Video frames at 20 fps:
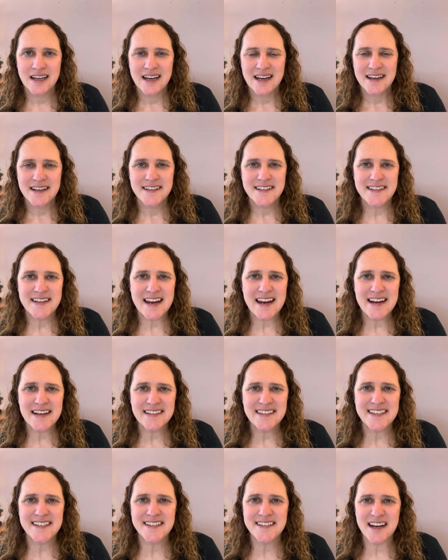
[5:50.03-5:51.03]

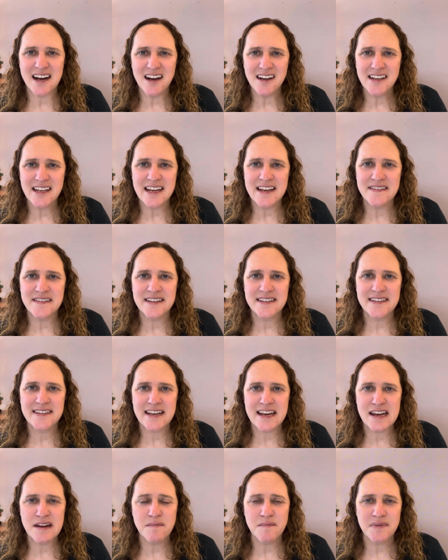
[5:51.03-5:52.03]
Staying stuck in the
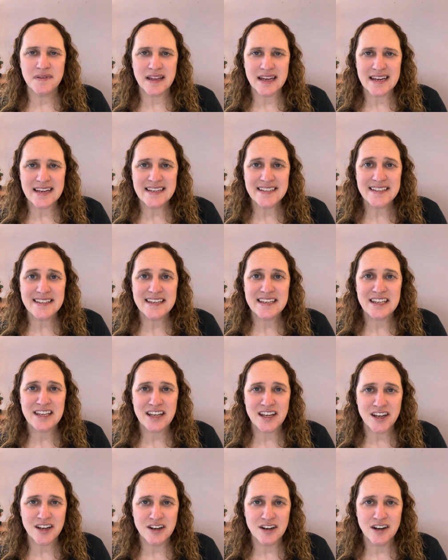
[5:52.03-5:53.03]
same place
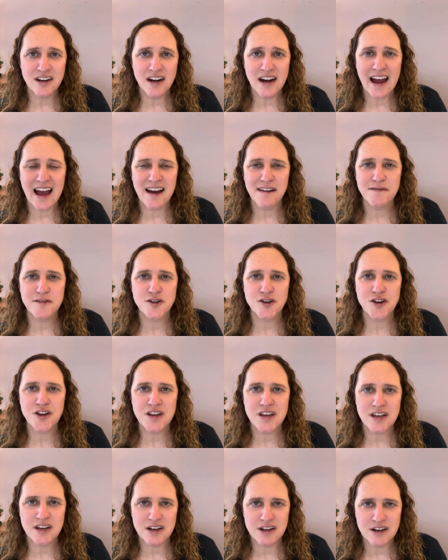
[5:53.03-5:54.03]
year after
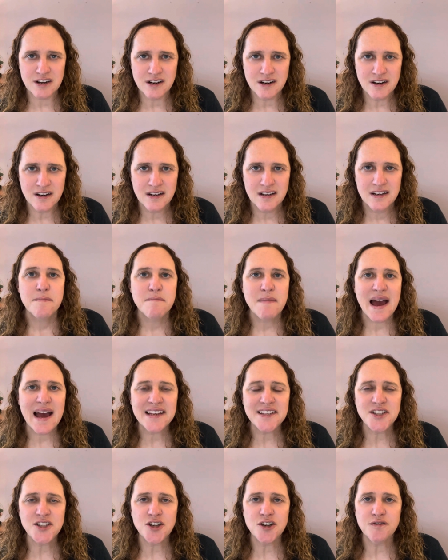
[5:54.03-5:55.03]
year?
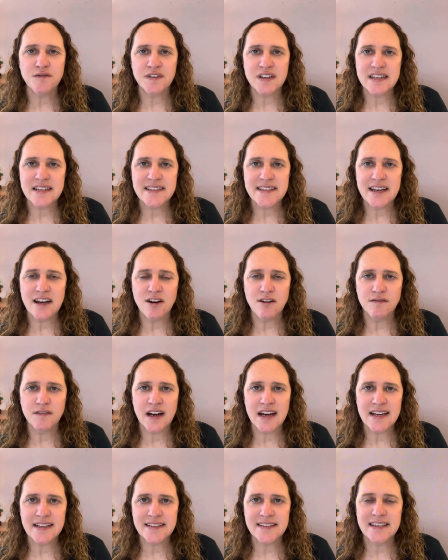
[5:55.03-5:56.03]
Master Resale
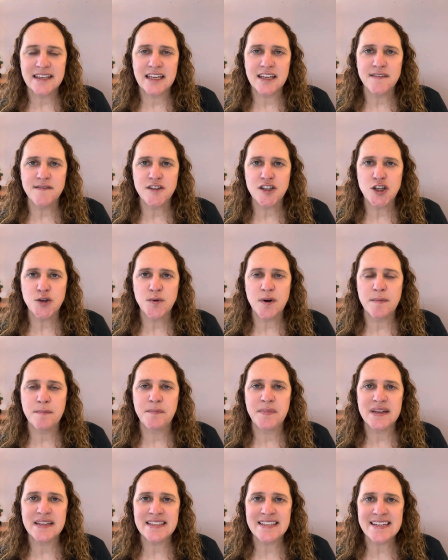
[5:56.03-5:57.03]
Rights gives you
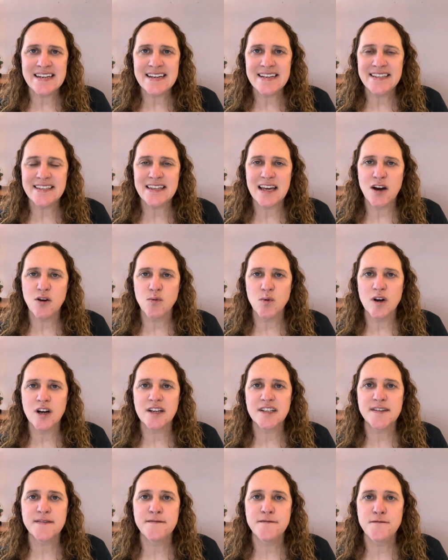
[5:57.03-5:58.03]
a business that
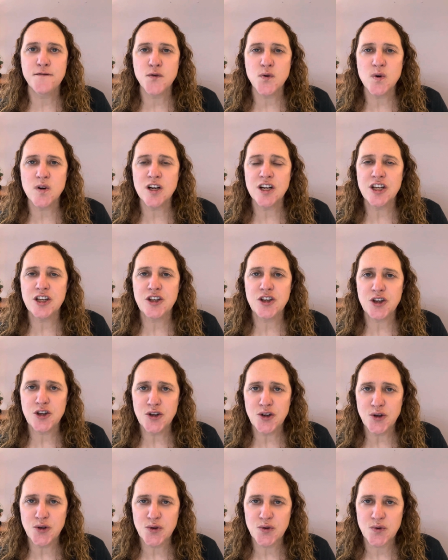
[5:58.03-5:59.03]
works for
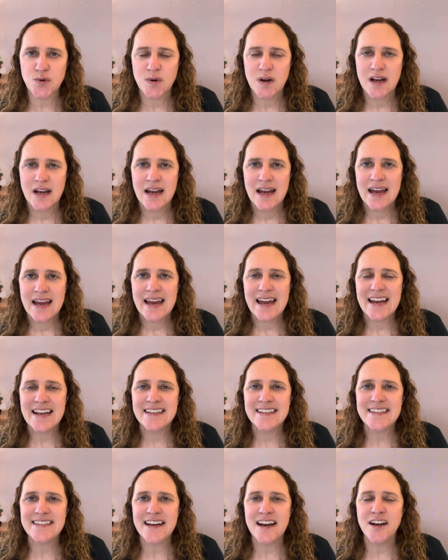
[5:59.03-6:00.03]
you
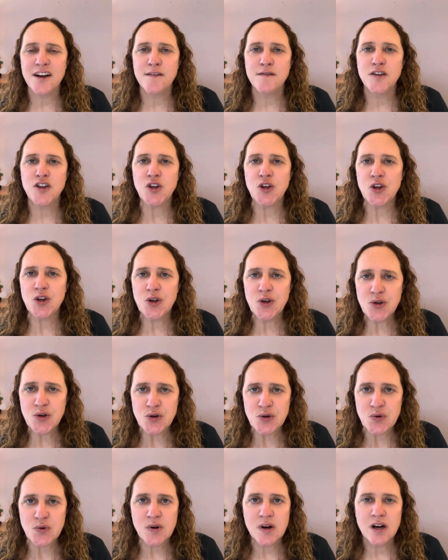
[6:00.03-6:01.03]
instead of
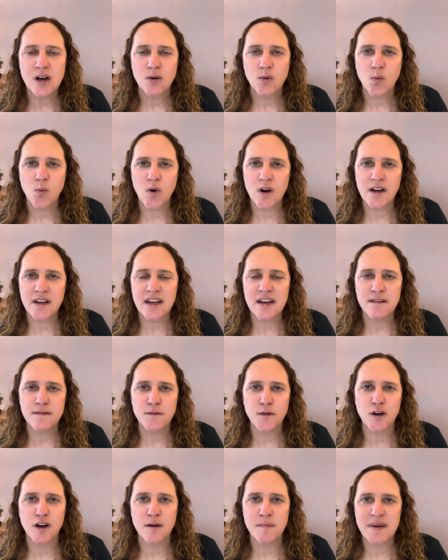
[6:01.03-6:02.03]
you working
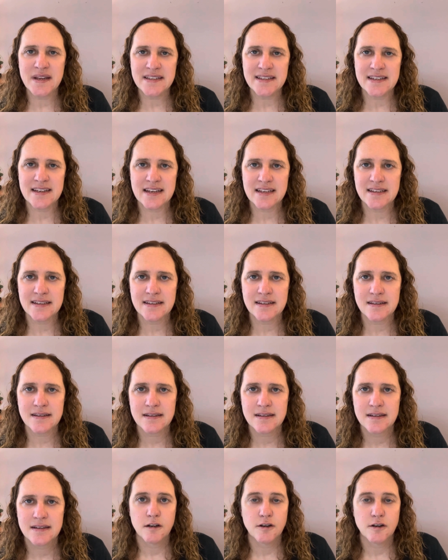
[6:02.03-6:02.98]
for a business.